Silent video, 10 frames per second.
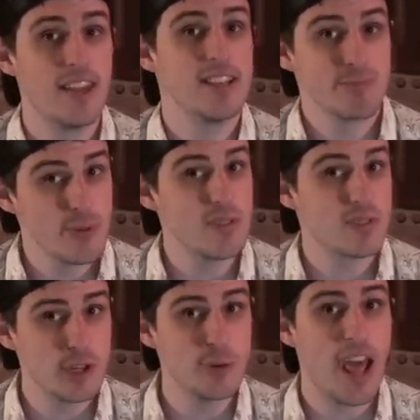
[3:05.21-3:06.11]
And this
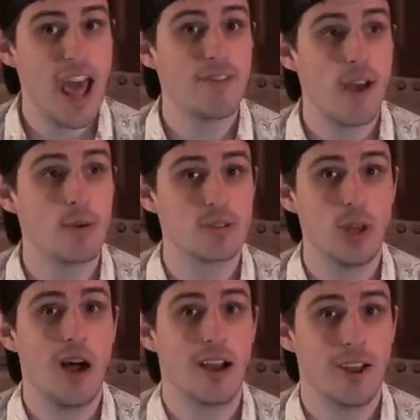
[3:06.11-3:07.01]
movie's 2.5 hours long.